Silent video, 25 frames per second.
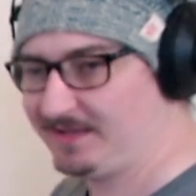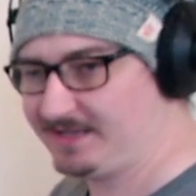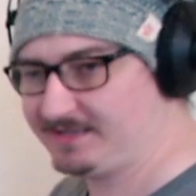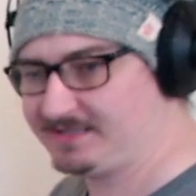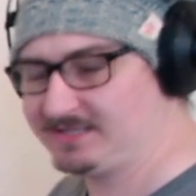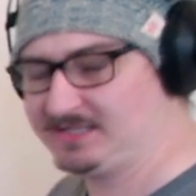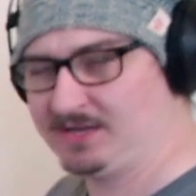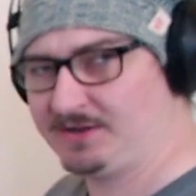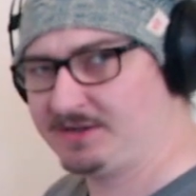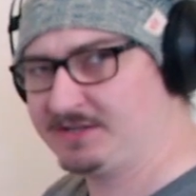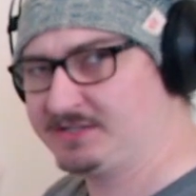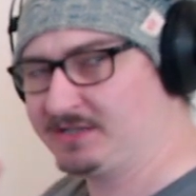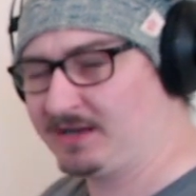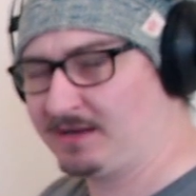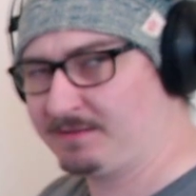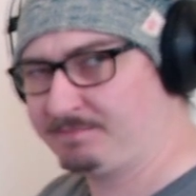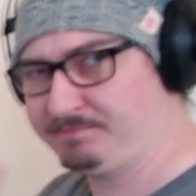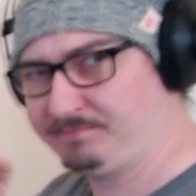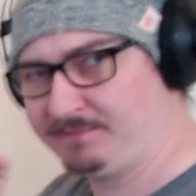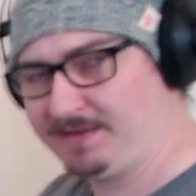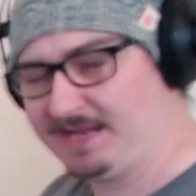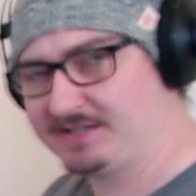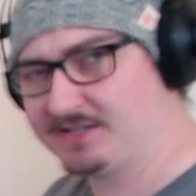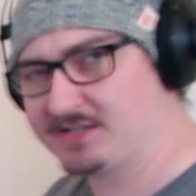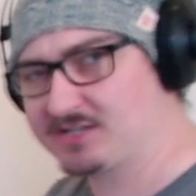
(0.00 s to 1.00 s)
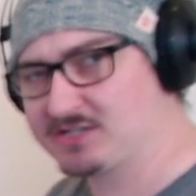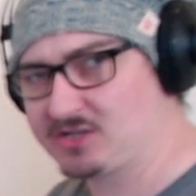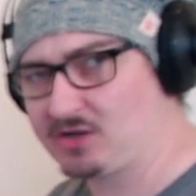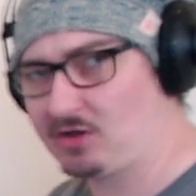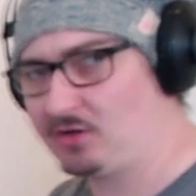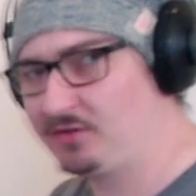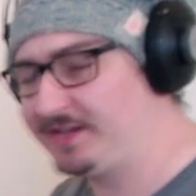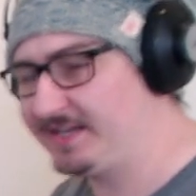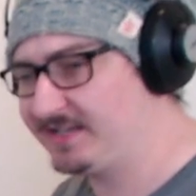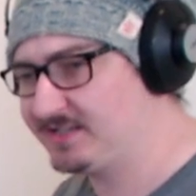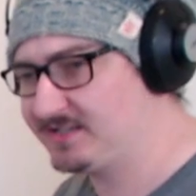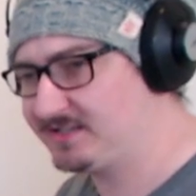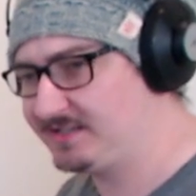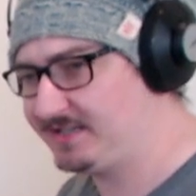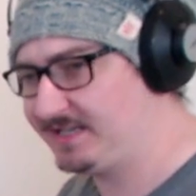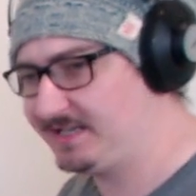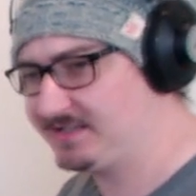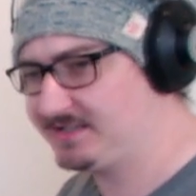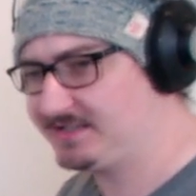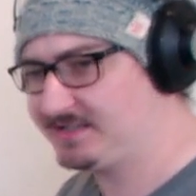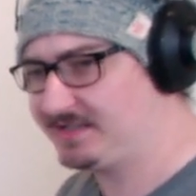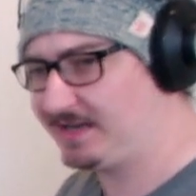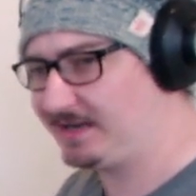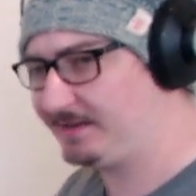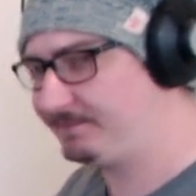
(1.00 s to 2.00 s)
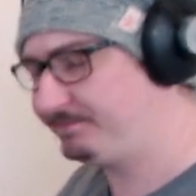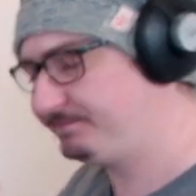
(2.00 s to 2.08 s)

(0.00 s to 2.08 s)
This is the only time in the song this